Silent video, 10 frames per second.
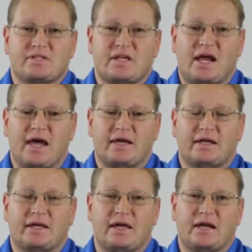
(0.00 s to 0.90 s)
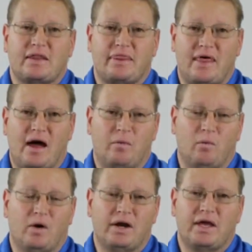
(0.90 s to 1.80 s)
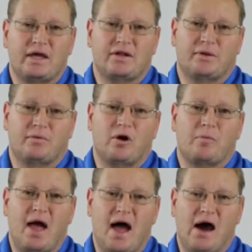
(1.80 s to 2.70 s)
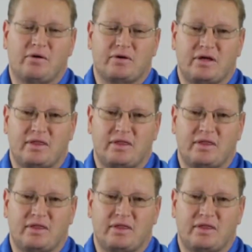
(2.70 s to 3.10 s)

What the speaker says: then I can get that one end of the rope out